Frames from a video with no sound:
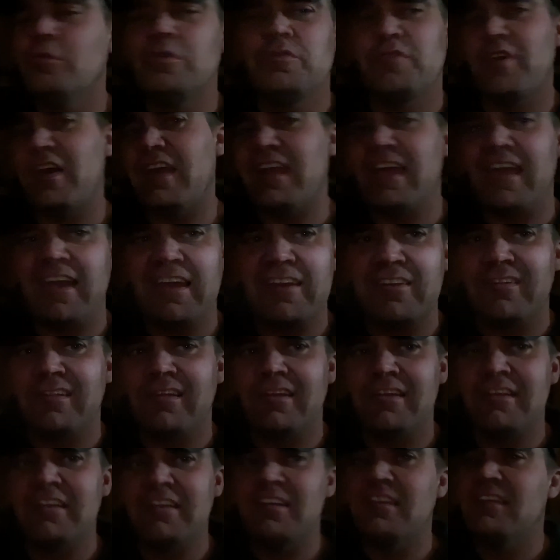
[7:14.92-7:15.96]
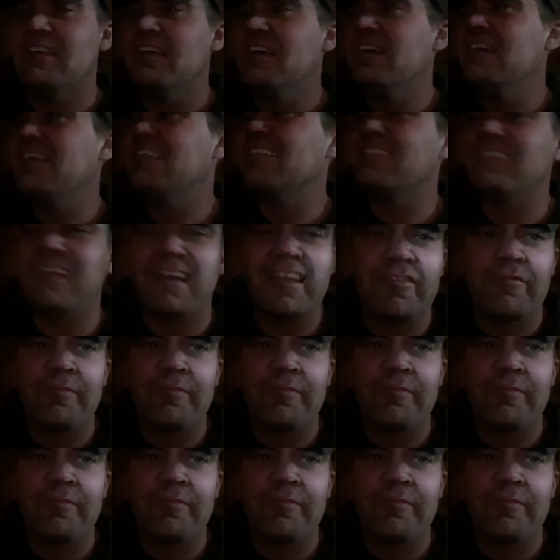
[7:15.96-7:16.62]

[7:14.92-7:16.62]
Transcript: got a handle on it. It's not as